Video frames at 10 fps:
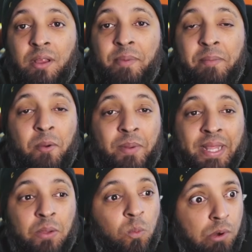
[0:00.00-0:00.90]
People were
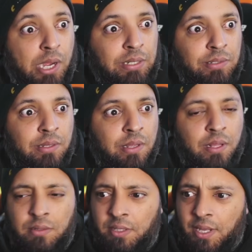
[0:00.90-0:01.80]
like, what?
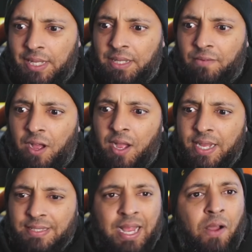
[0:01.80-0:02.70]
The end of
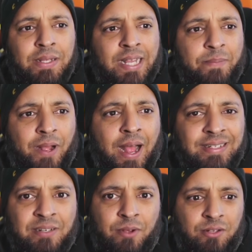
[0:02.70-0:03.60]
August? How is that
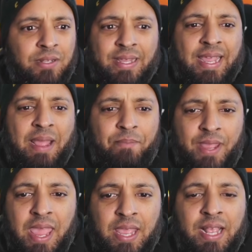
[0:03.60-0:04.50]
possible? That can't be.
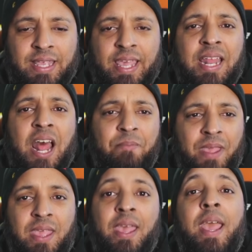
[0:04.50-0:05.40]
It cannot
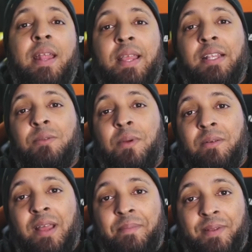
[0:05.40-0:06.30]
be. And guess what
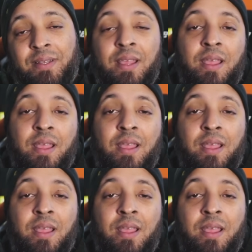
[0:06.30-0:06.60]
happened?